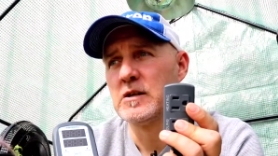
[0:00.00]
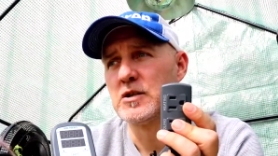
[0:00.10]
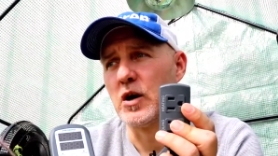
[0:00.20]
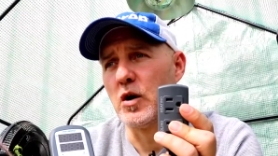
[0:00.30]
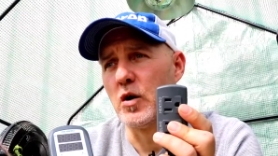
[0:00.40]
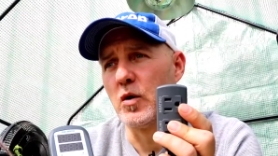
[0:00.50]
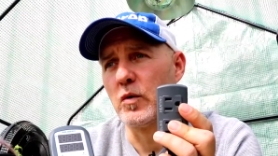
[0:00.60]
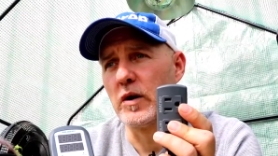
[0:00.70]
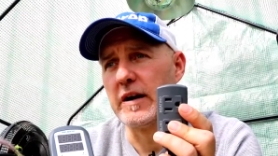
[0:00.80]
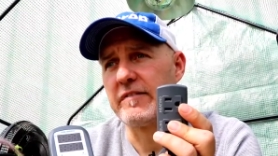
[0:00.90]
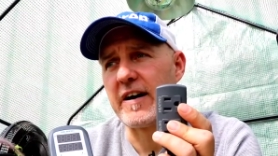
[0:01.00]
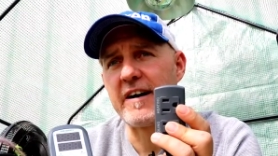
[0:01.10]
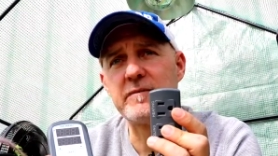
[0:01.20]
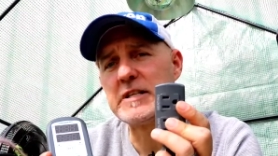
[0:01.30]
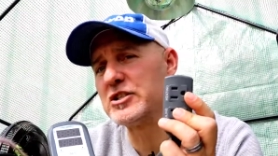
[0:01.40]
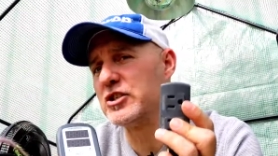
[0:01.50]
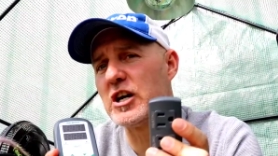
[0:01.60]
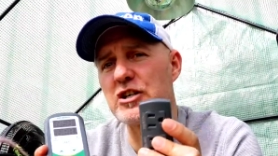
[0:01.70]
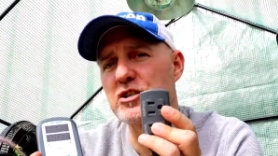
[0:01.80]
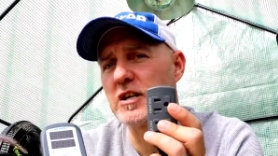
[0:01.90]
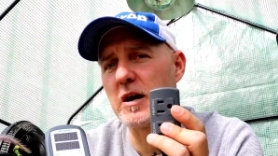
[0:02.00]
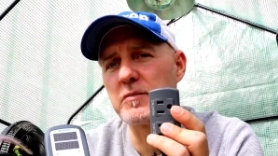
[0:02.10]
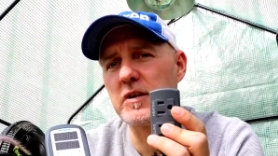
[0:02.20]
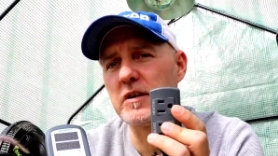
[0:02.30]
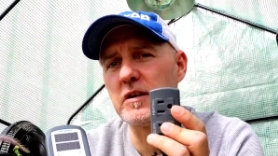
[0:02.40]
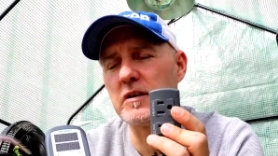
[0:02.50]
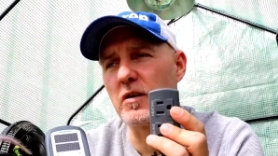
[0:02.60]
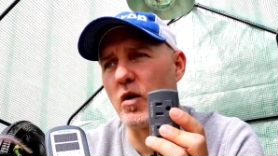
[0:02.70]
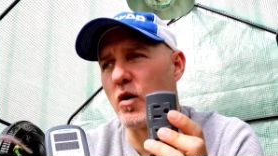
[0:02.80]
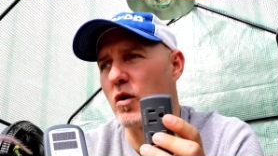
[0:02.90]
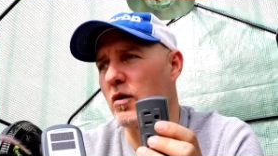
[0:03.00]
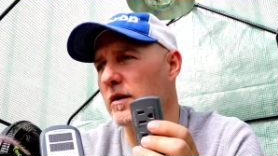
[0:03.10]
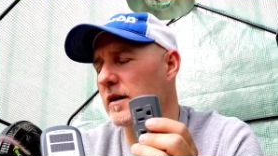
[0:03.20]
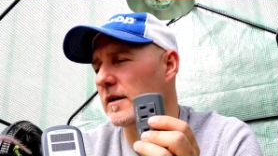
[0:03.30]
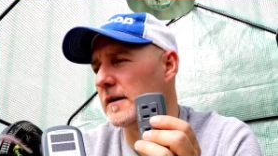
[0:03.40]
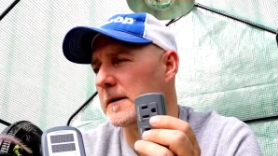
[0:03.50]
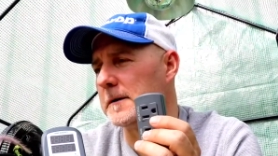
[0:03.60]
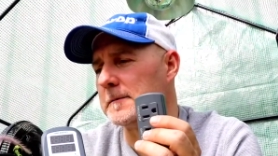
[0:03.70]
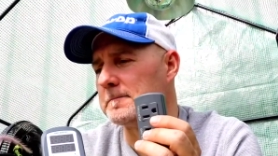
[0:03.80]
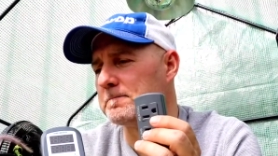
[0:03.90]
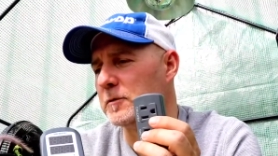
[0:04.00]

So if I've misjudged something or, uh, um,